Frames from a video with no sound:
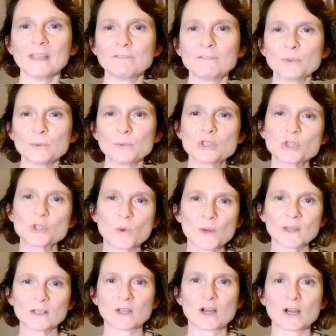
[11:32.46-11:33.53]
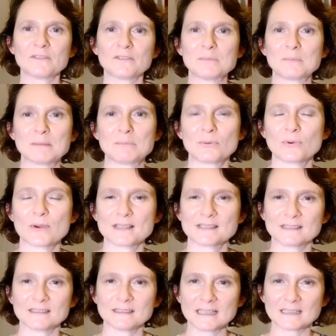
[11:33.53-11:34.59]
If you enjoy your life and be
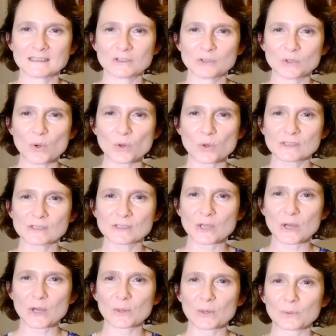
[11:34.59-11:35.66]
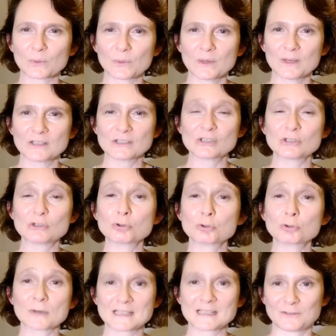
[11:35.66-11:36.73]
present, it's not so
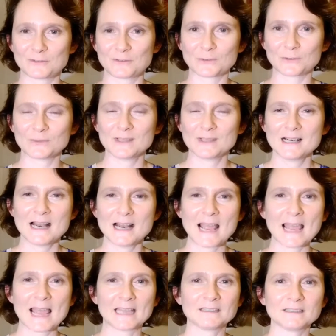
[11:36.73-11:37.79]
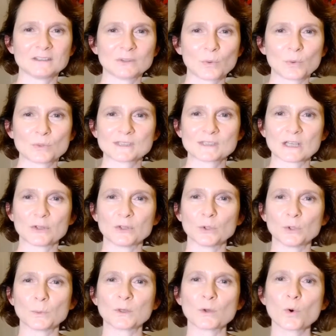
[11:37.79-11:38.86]
stressful. And also
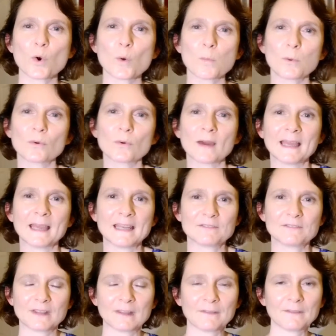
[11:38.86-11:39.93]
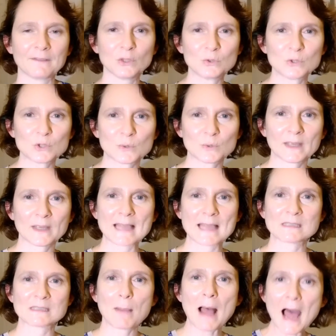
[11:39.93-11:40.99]
you incorporate everything that you're doing
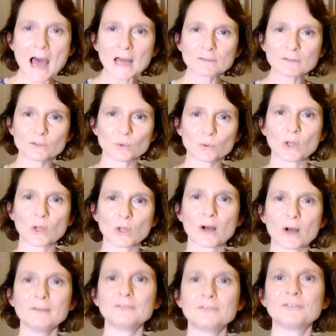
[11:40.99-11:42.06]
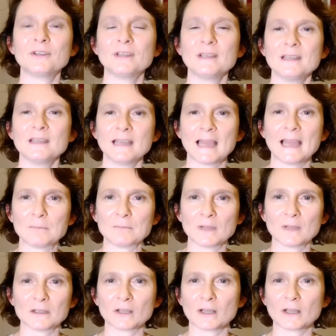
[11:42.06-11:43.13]
as part of your life, and
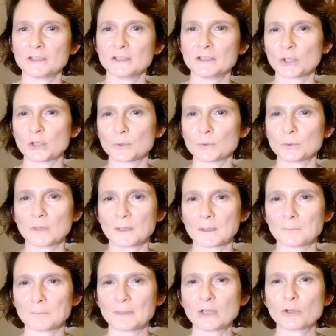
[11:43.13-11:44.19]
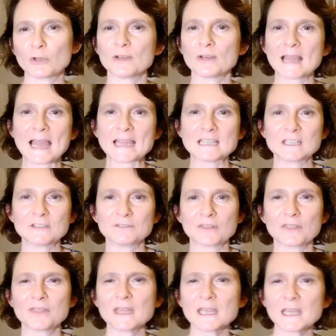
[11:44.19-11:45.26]
you know, be creative
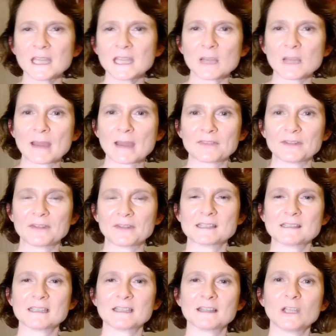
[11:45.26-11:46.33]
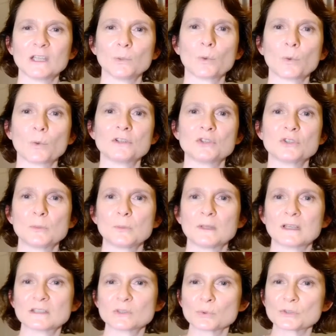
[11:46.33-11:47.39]
and thinking about the next thing that you want to do,
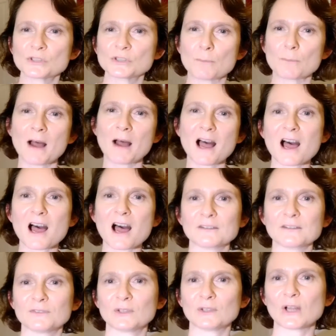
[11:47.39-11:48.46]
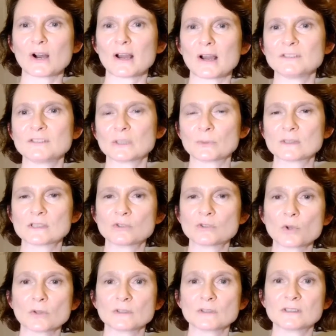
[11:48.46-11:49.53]
but it's also part of your life, so it's
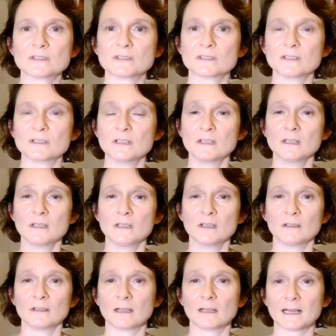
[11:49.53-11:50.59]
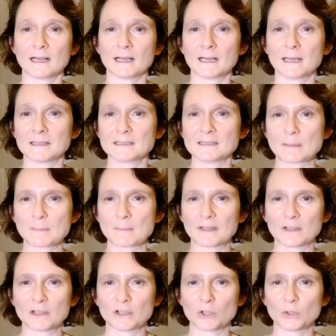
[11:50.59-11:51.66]
not
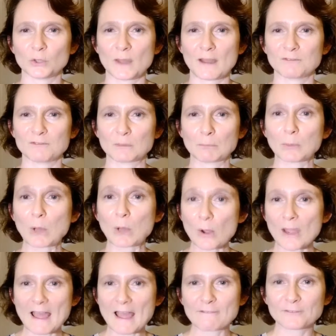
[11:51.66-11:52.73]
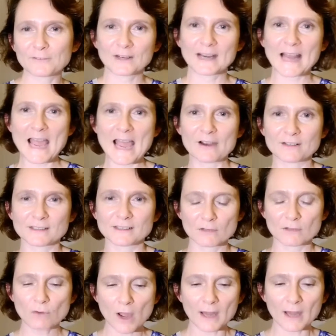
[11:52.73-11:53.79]
something that you have to block out for an hour and say,
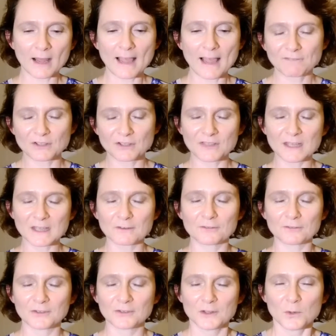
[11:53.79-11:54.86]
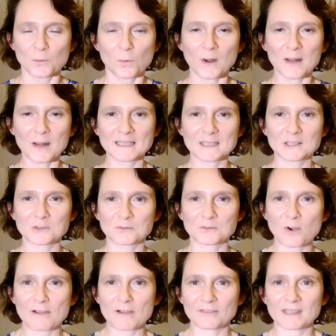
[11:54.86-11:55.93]
right, I have to think of what I need to
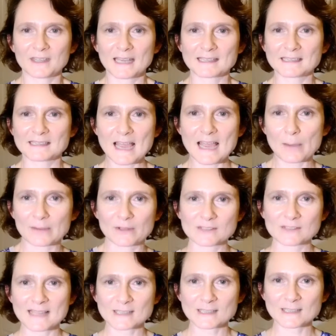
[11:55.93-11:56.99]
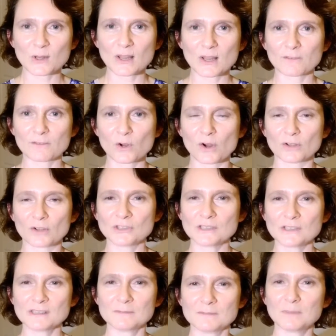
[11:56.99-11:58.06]
write for the next hour because that's all I've got.
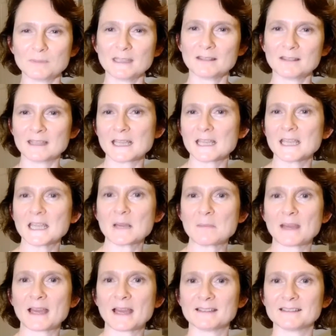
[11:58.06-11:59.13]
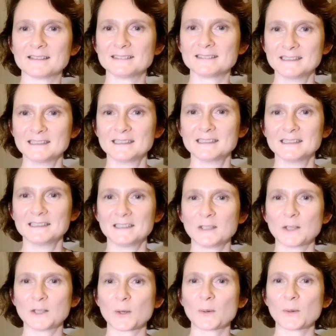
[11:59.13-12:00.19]
Just be thinking about it,
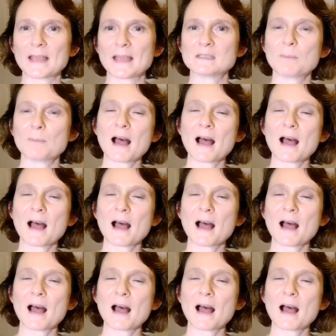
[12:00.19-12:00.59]
you know, as